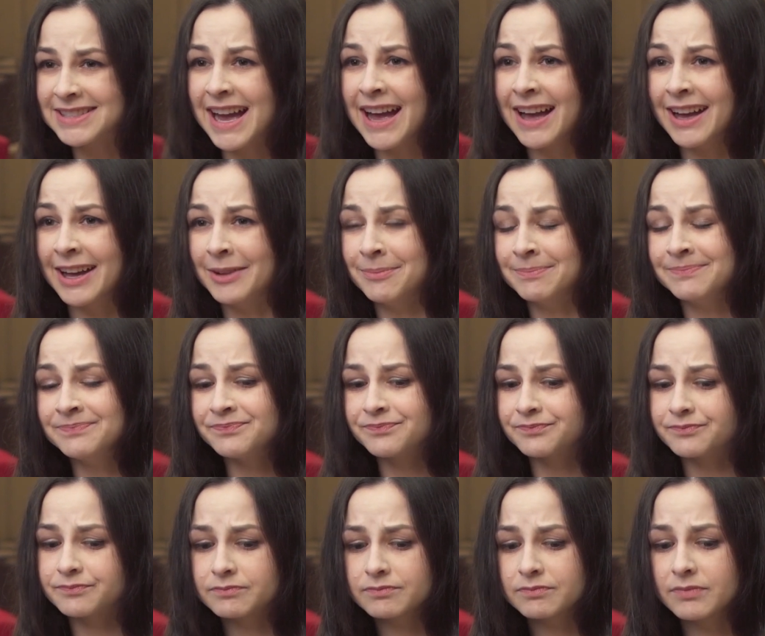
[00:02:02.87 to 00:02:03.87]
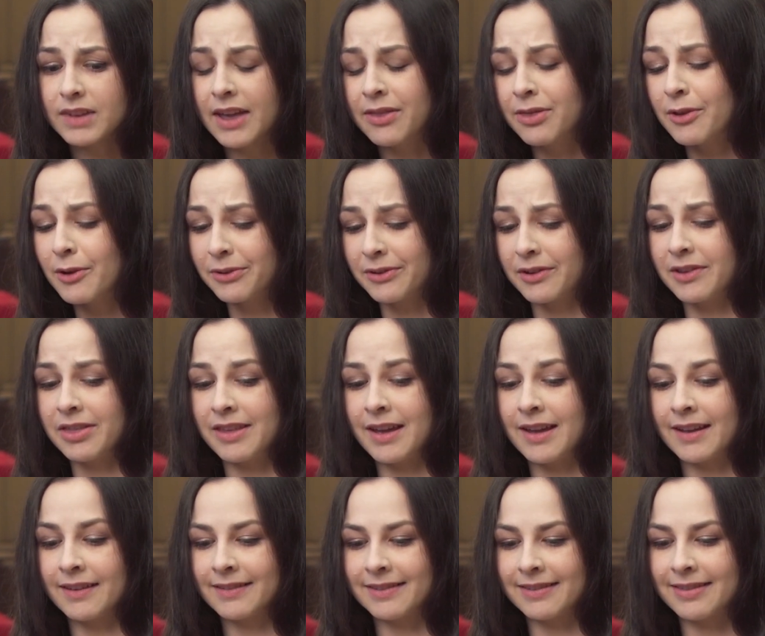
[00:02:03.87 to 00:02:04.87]
time. And those are
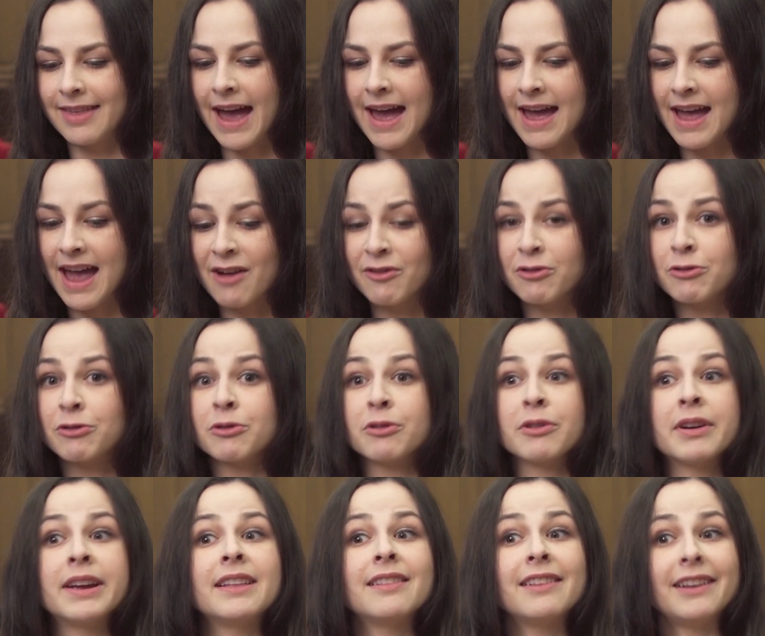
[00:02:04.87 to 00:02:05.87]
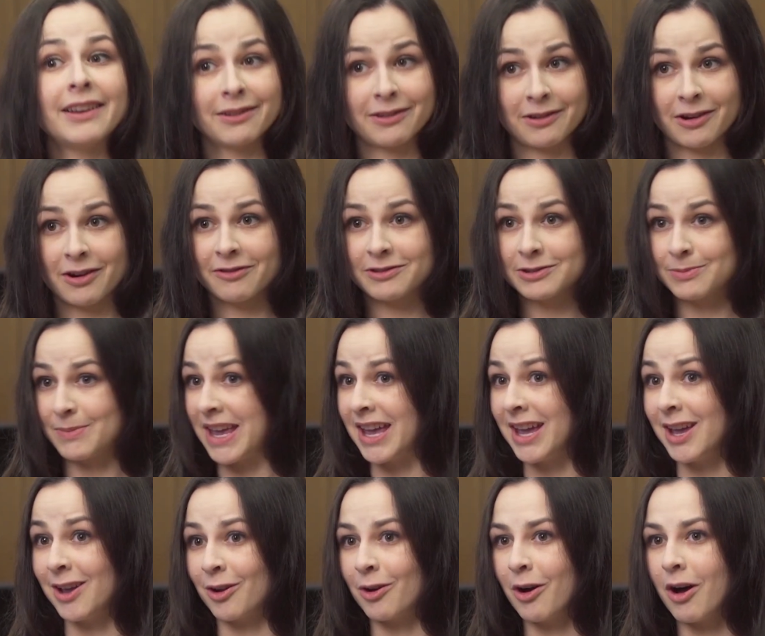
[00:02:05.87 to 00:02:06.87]
things that have really served
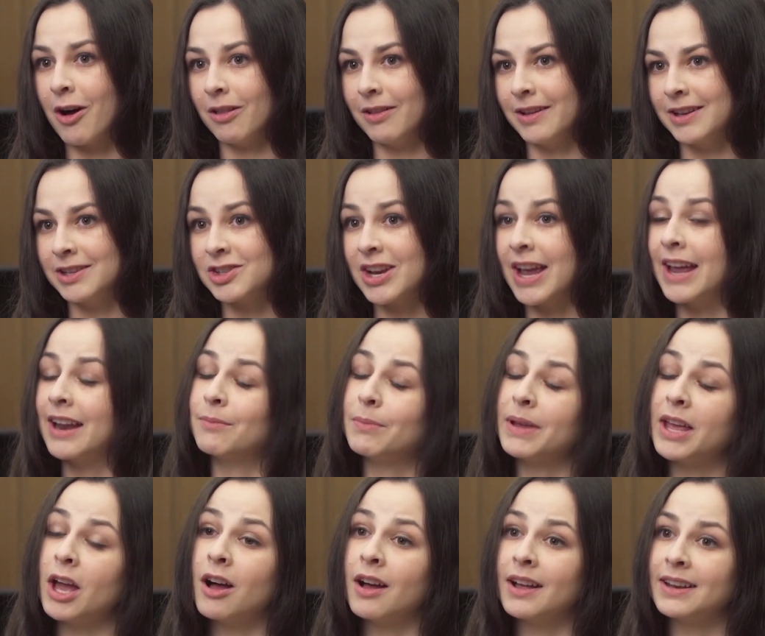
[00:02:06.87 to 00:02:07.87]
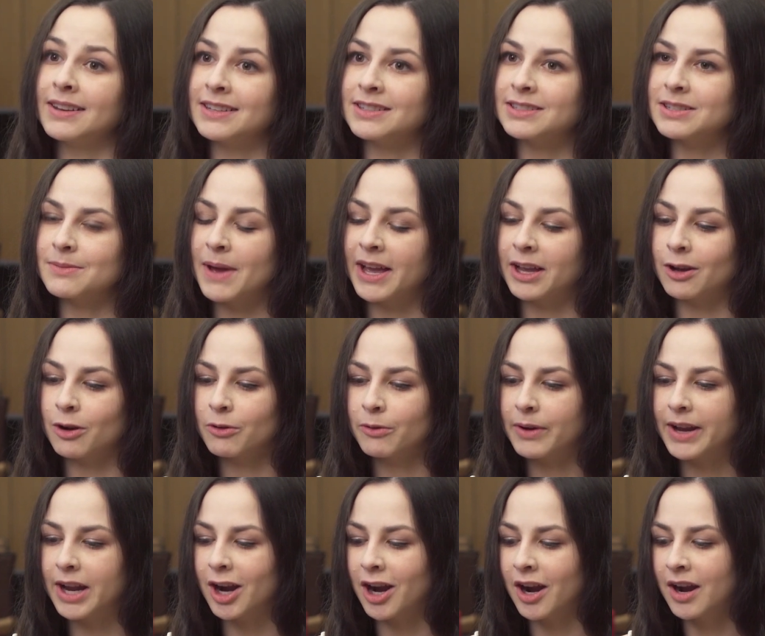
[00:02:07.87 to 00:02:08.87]
me in college and beyond into my
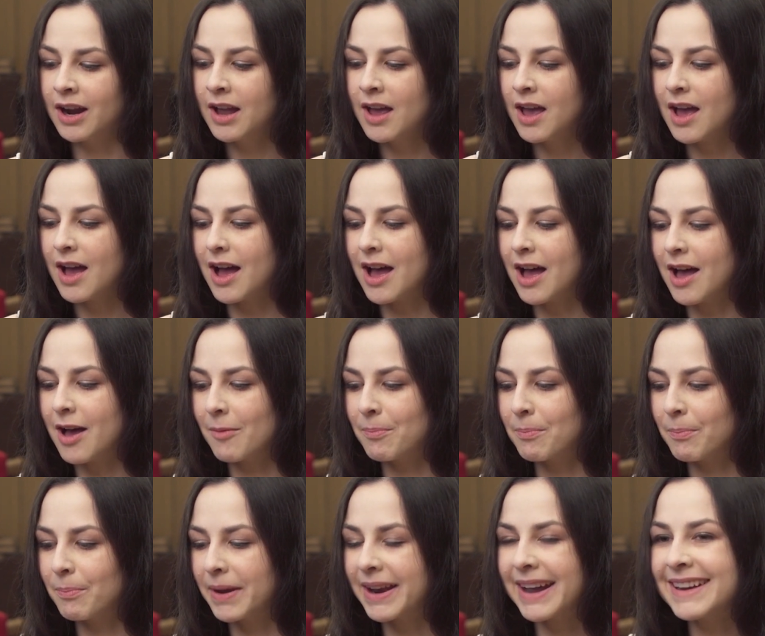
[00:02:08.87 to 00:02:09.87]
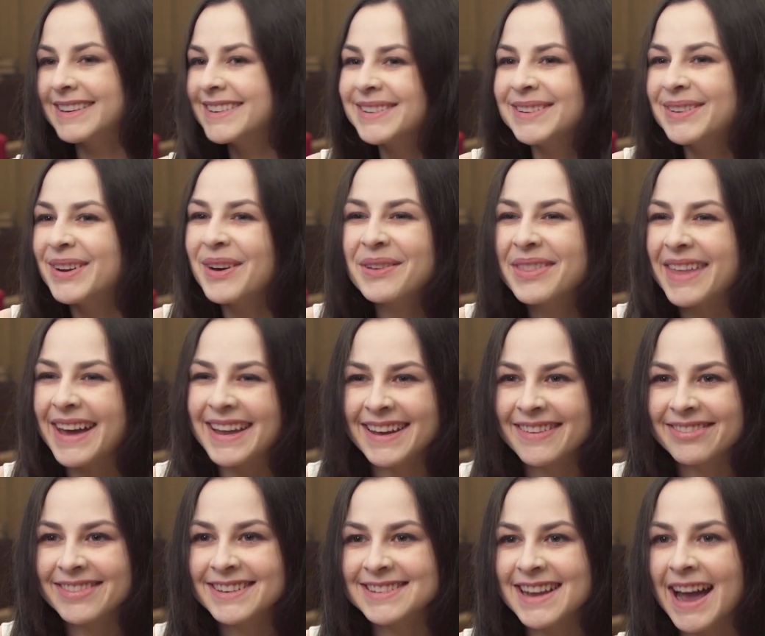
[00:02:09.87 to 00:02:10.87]
career. But I didn't know that
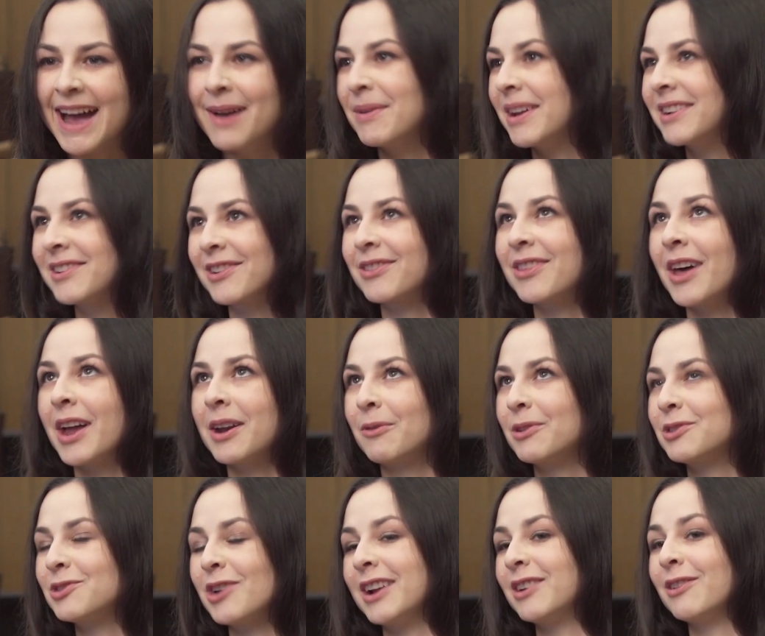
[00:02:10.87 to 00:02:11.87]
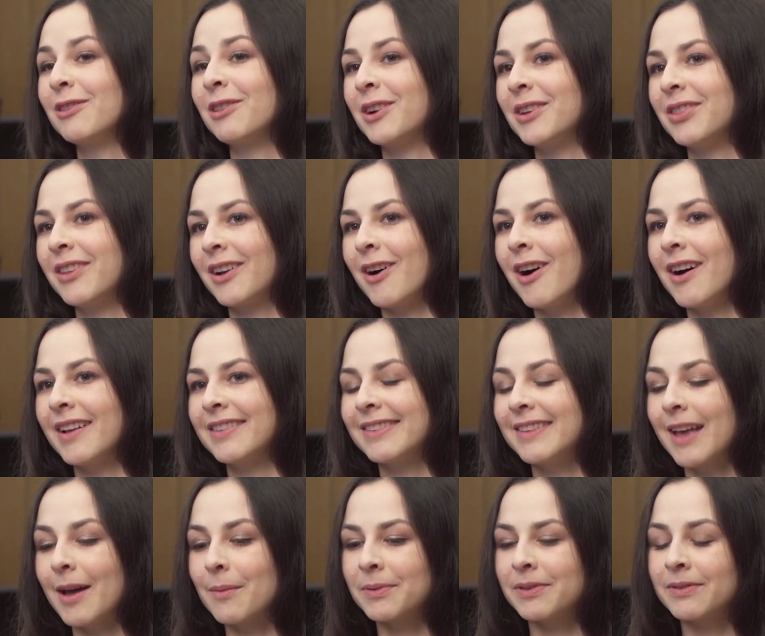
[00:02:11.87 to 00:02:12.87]
at the time. I just thought I was trying to learn the
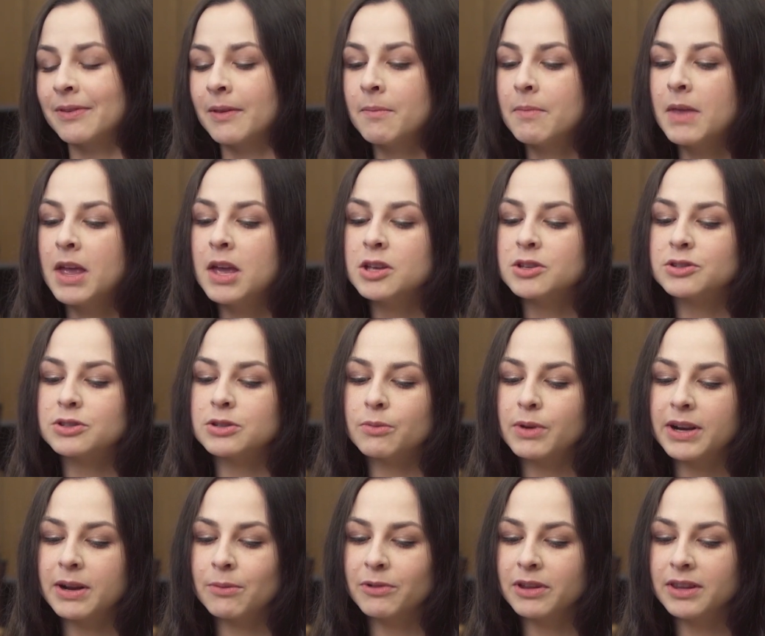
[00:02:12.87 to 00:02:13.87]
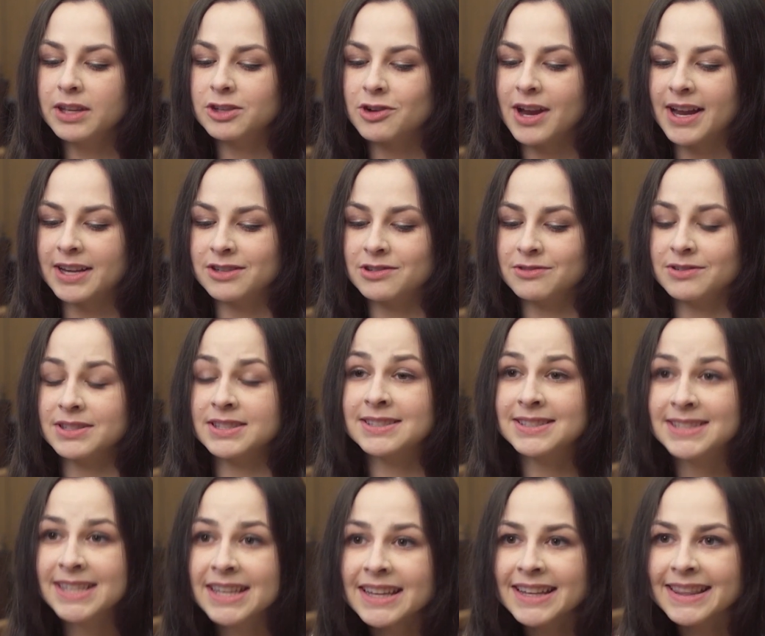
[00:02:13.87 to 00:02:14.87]
concepts. So what I'm really trying to
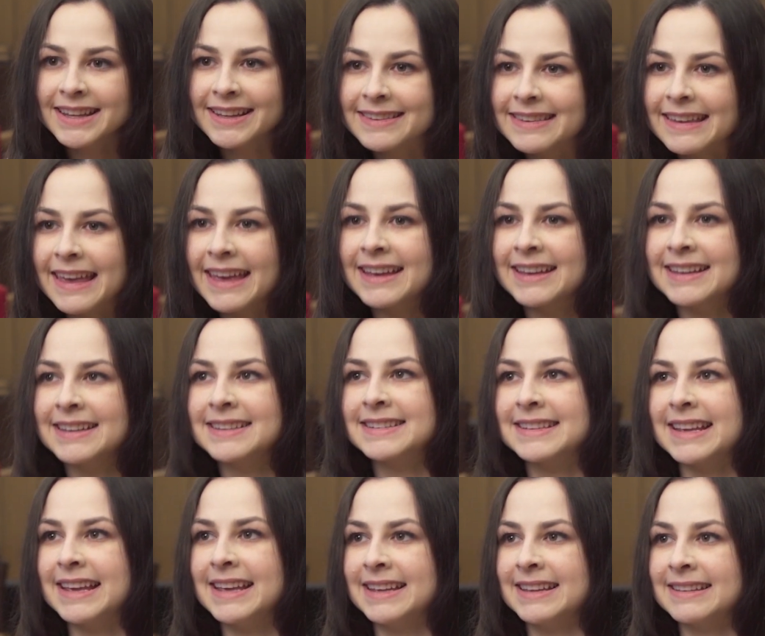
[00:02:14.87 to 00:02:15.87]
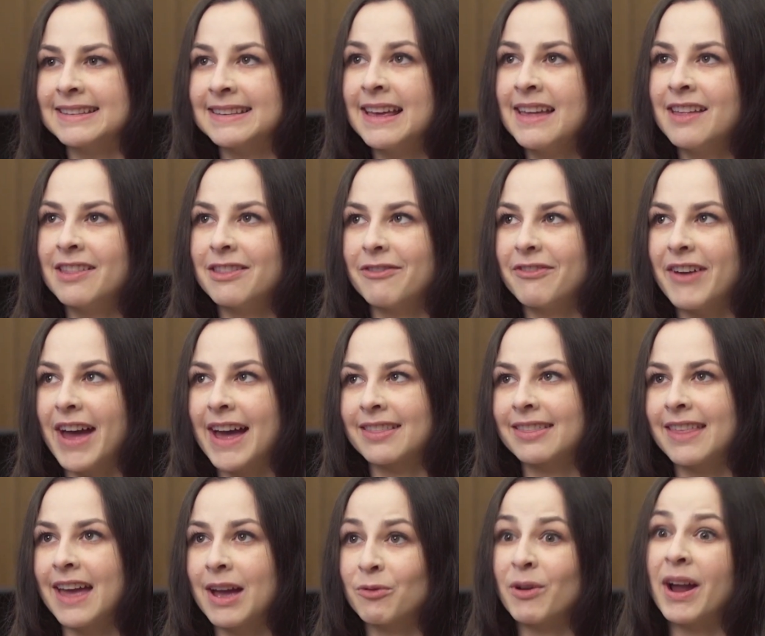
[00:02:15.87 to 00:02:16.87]
instill in these kids is the
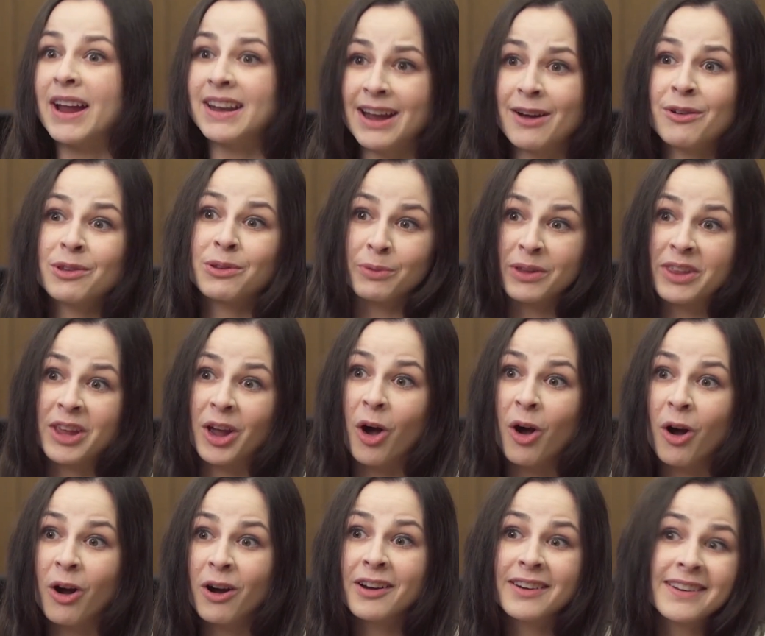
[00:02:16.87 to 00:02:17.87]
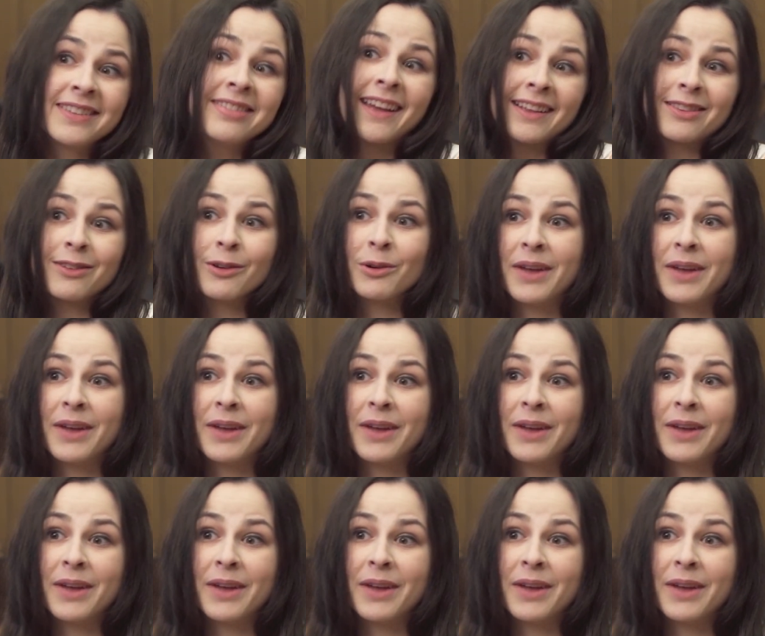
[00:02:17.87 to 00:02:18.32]
fact that right now it's really hard, and that's